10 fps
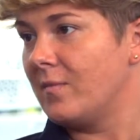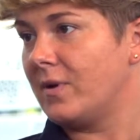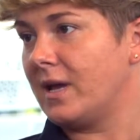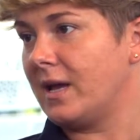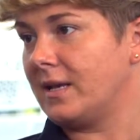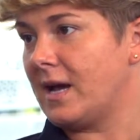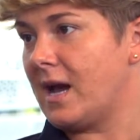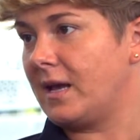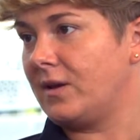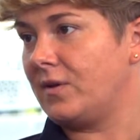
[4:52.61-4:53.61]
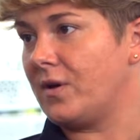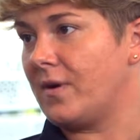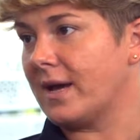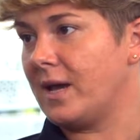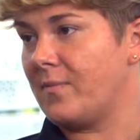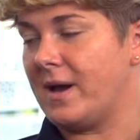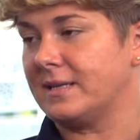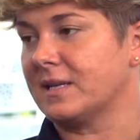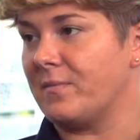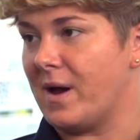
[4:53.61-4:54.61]
but you know, I kept
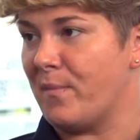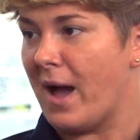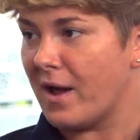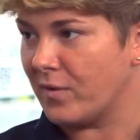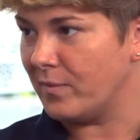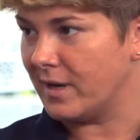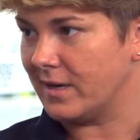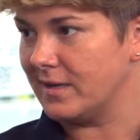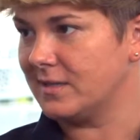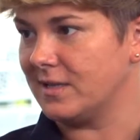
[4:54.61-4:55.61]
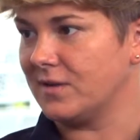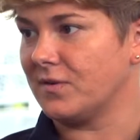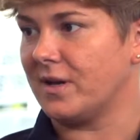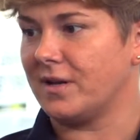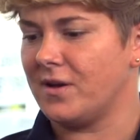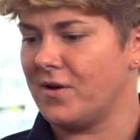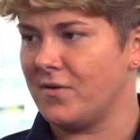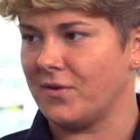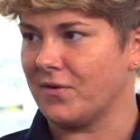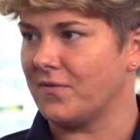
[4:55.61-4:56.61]
asking my battle buddies, and they're like,
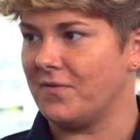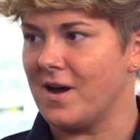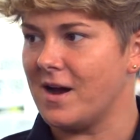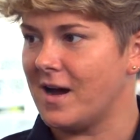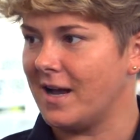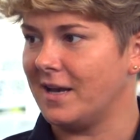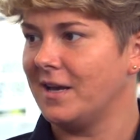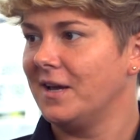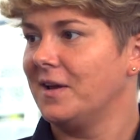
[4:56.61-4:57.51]
no, you're fine.